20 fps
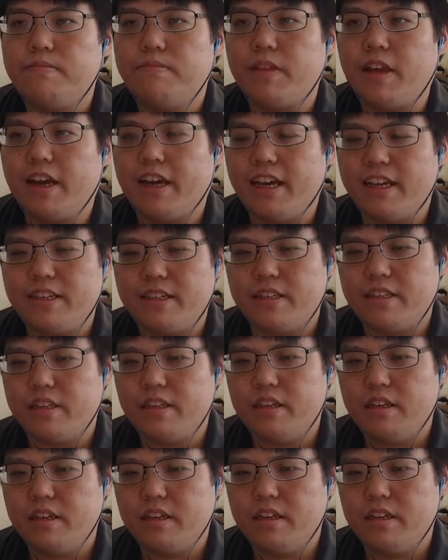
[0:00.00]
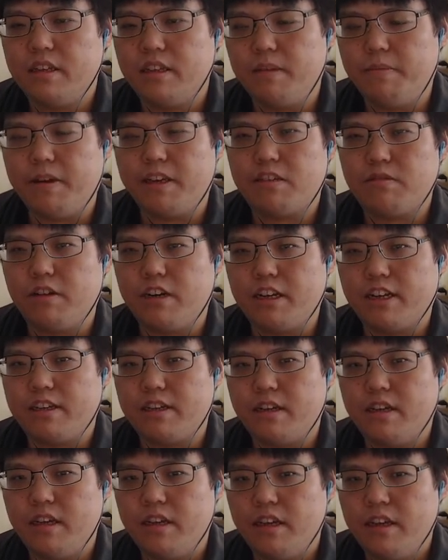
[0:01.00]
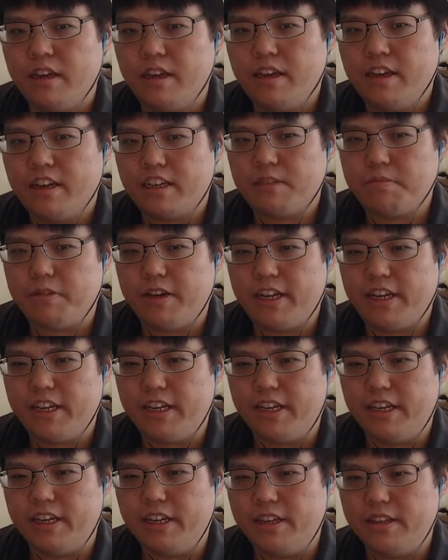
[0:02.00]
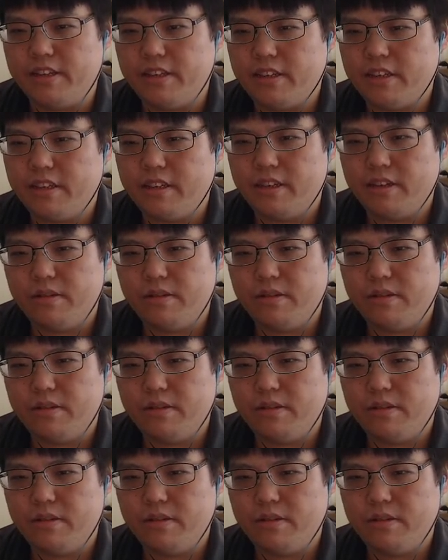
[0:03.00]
I guess the best way to explain it is